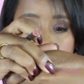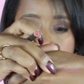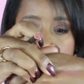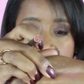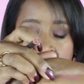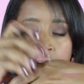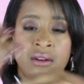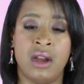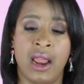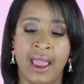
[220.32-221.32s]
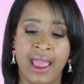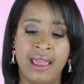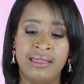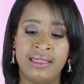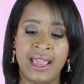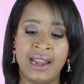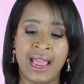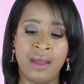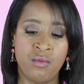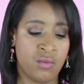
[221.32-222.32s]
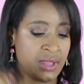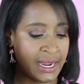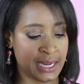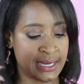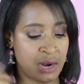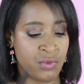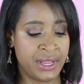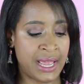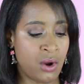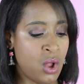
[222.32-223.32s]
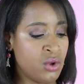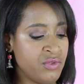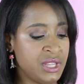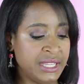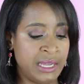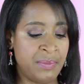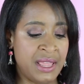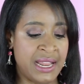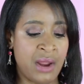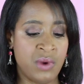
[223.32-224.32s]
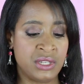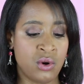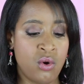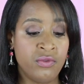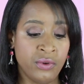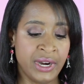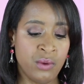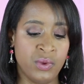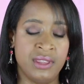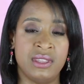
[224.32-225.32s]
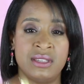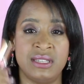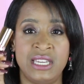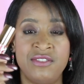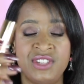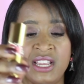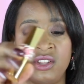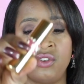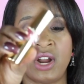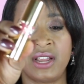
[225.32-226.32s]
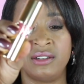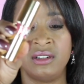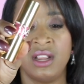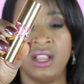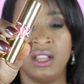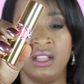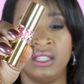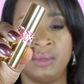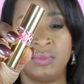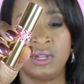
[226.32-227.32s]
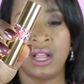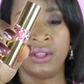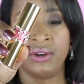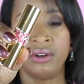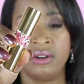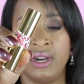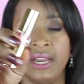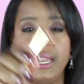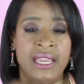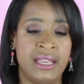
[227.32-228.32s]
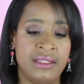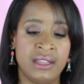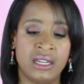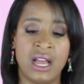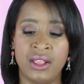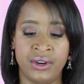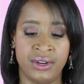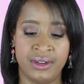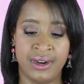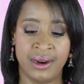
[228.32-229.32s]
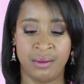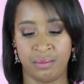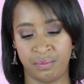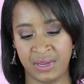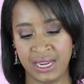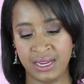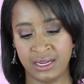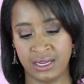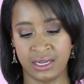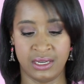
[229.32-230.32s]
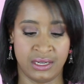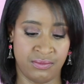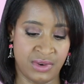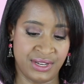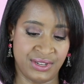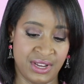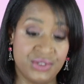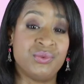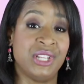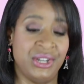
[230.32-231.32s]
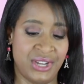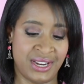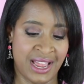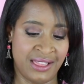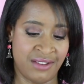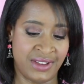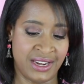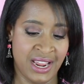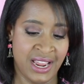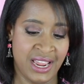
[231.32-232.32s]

Right there. And then I'm, like I said, I'm wearing that all over the lip and then I went over it with this Yves Saint Laurent lip color in the color pink what is it? It's really good. I love it.